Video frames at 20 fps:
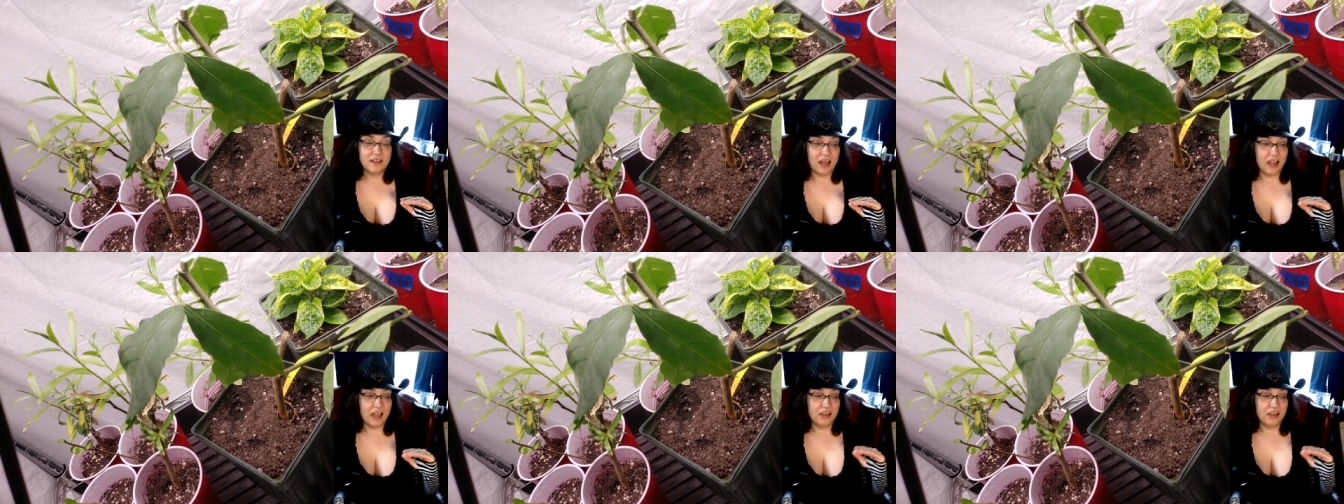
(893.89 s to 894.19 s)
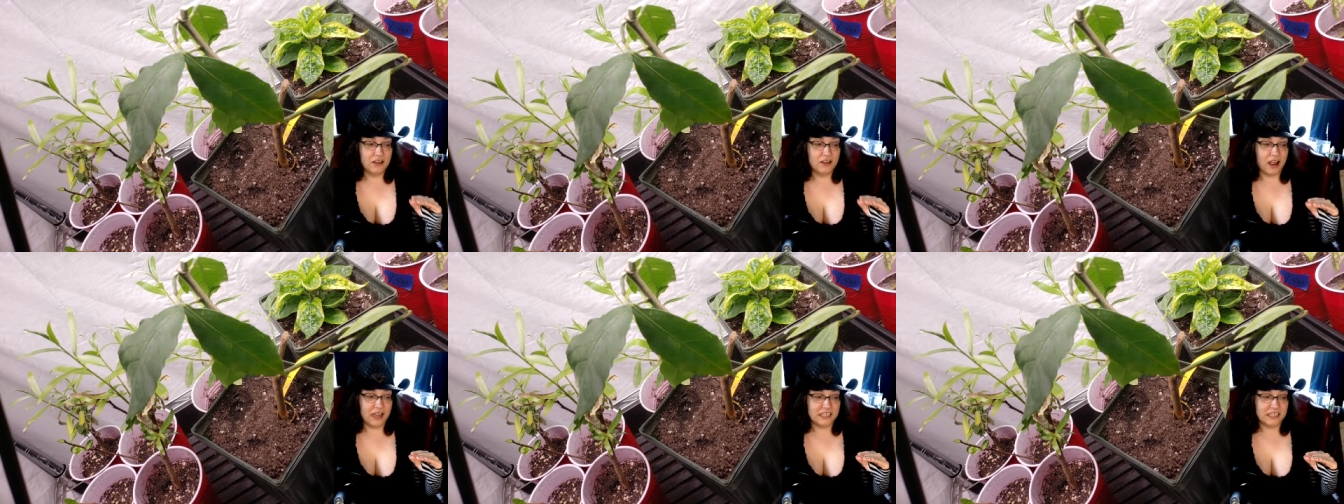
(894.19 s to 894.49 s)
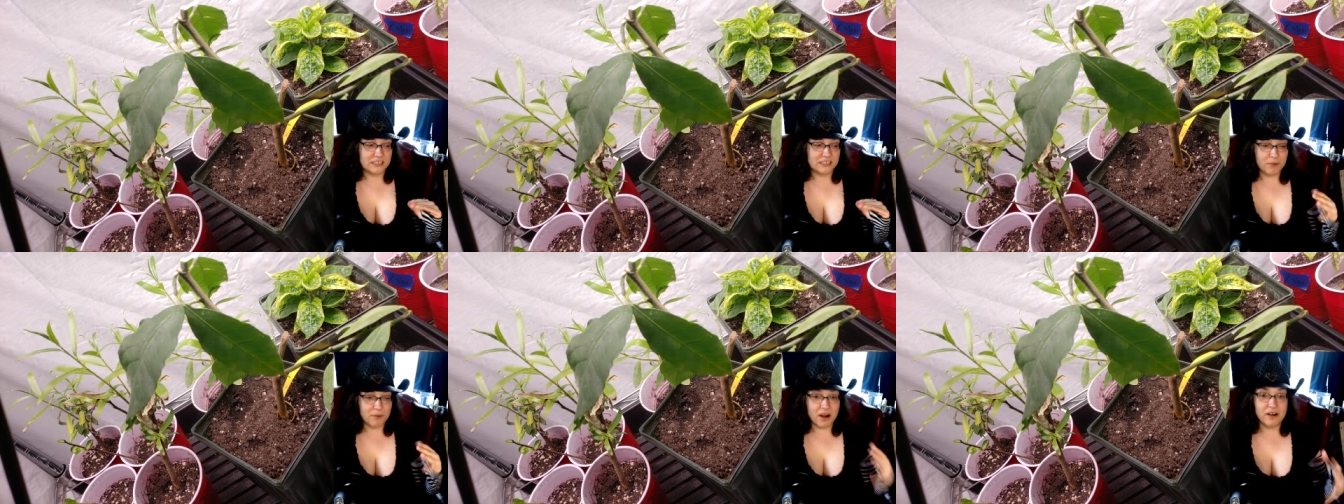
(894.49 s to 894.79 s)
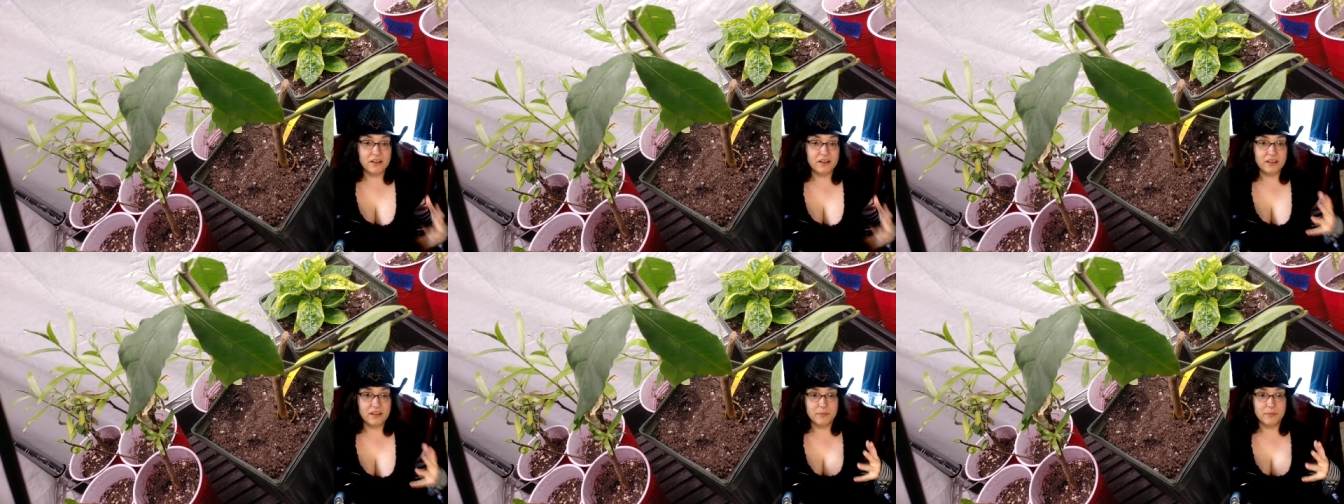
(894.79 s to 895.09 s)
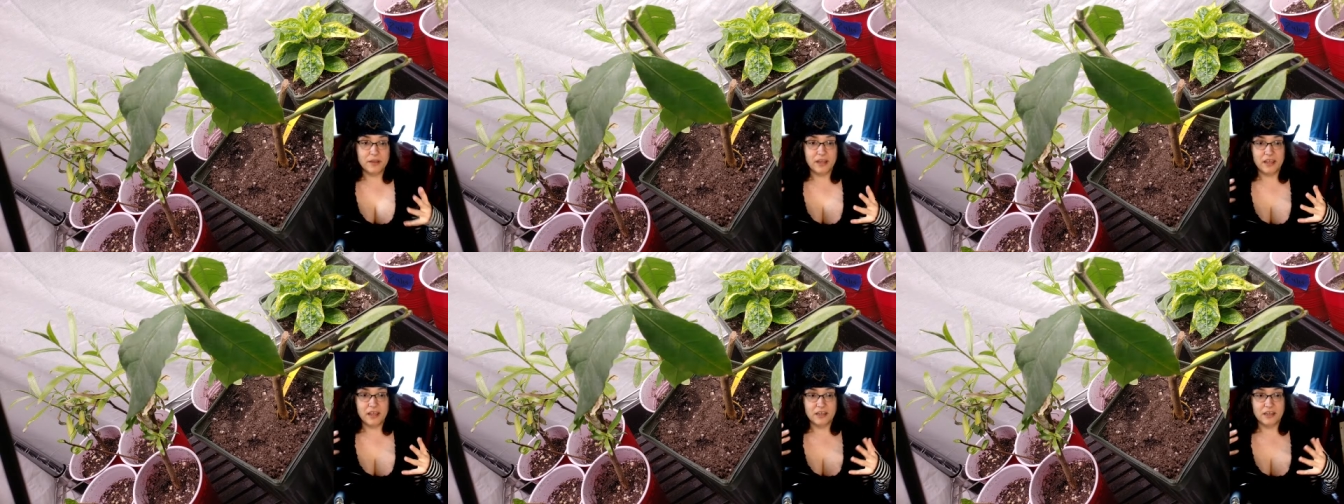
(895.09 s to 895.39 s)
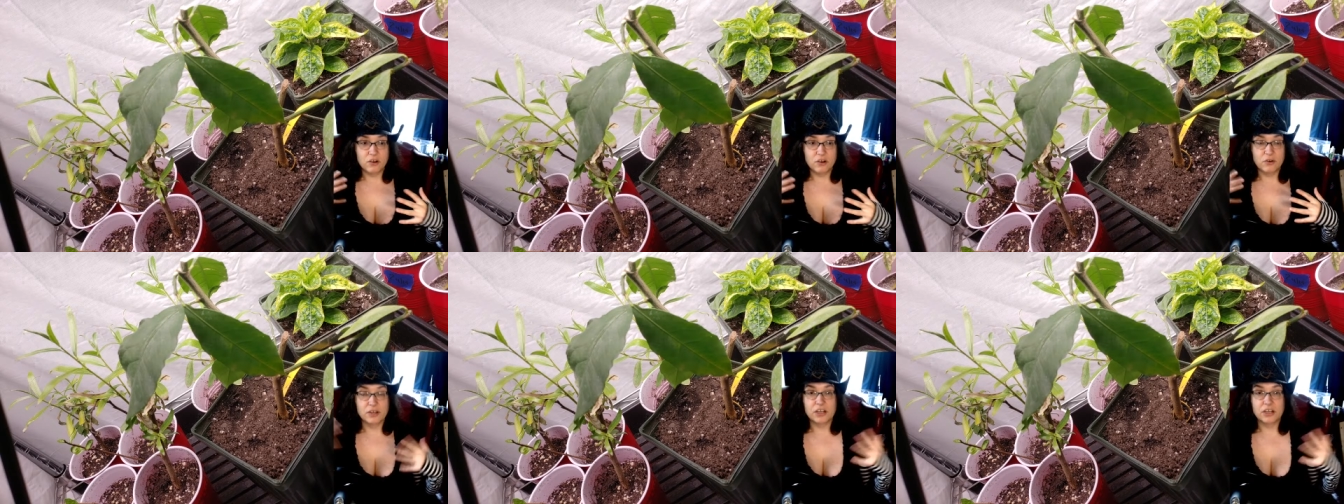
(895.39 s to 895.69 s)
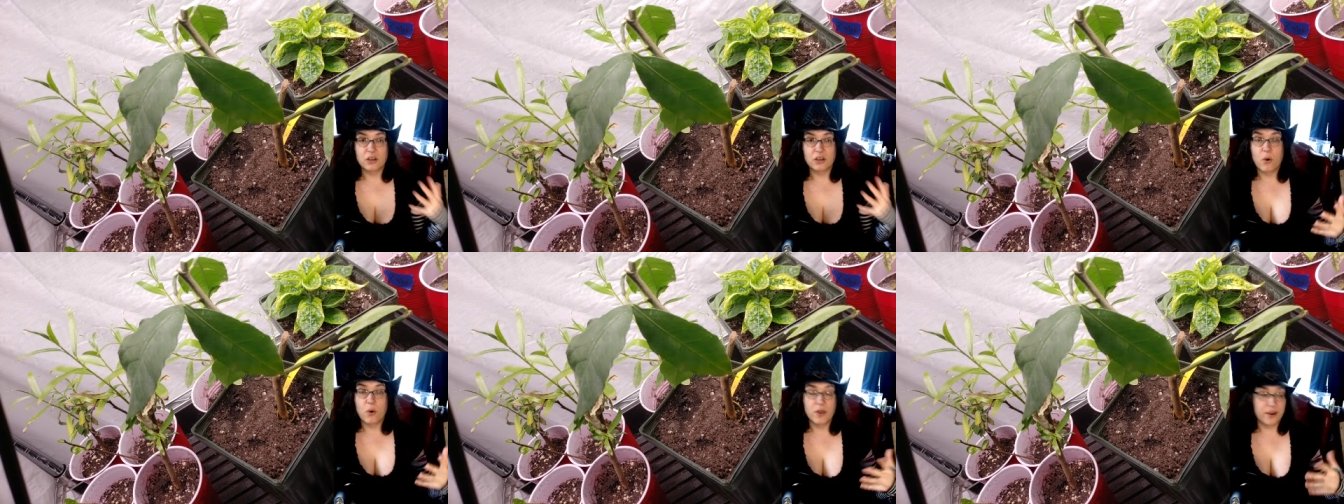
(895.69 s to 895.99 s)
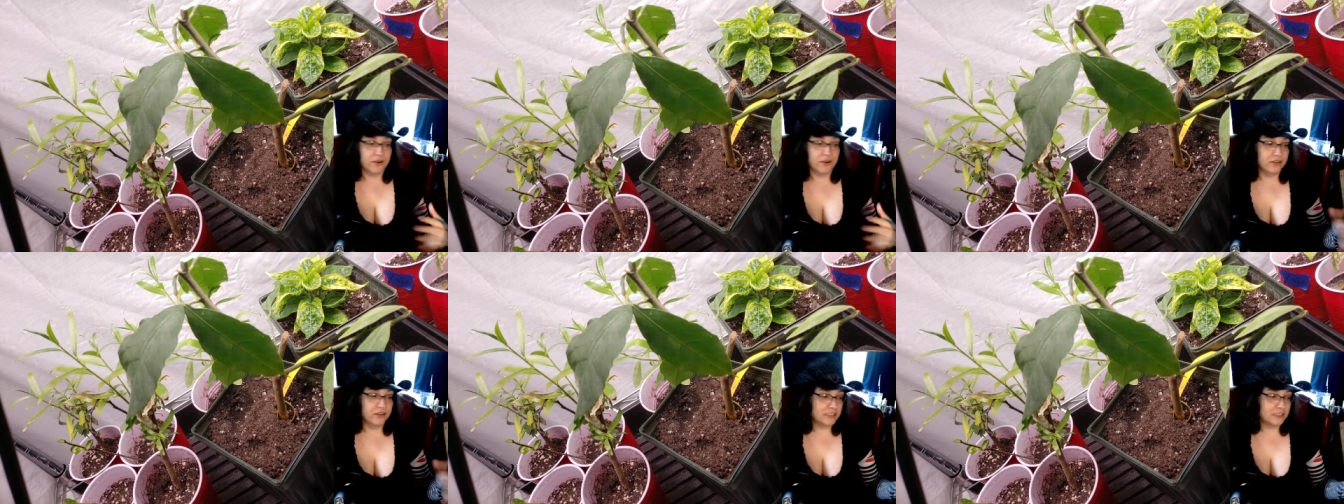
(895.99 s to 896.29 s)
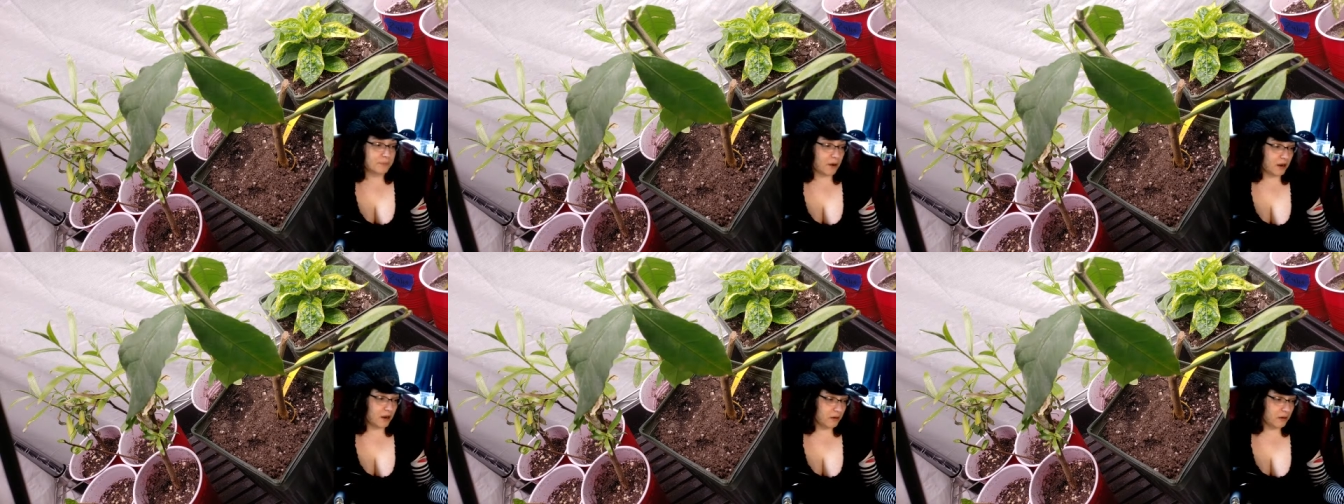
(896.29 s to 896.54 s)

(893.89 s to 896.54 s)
I, I sprouted them in, in coconut coir, and that's part